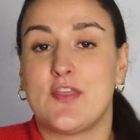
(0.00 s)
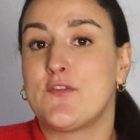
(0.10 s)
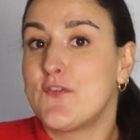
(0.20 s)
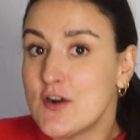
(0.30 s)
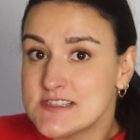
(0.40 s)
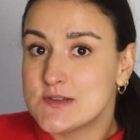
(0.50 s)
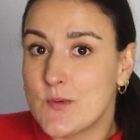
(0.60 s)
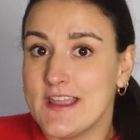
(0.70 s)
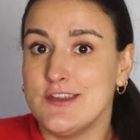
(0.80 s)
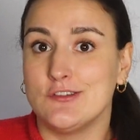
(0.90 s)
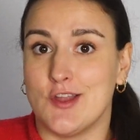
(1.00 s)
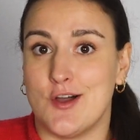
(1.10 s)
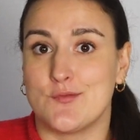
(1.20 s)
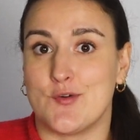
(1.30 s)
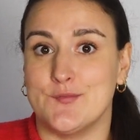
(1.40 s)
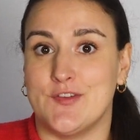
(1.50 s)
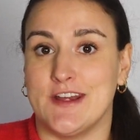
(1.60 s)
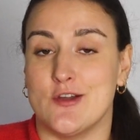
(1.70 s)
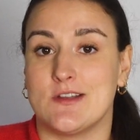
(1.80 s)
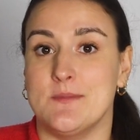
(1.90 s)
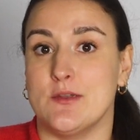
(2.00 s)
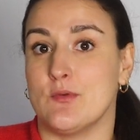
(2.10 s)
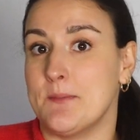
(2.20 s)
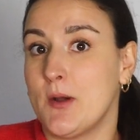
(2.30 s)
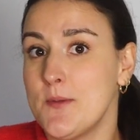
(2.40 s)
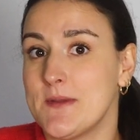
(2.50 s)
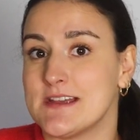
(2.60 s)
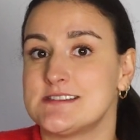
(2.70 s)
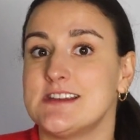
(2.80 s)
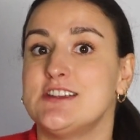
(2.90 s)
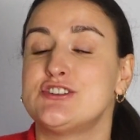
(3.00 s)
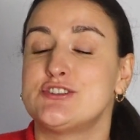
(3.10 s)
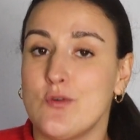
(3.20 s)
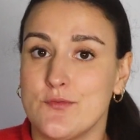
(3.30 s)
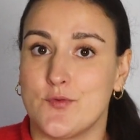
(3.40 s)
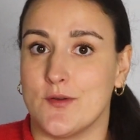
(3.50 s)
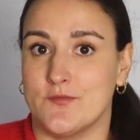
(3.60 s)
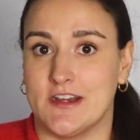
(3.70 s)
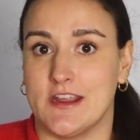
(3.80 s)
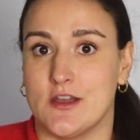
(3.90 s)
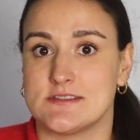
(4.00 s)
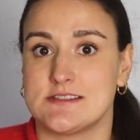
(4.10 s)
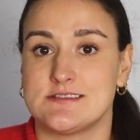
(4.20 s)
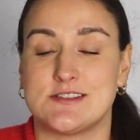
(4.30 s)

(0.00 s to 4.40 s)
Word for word: The first way your long form video can be repurposed is short form videos,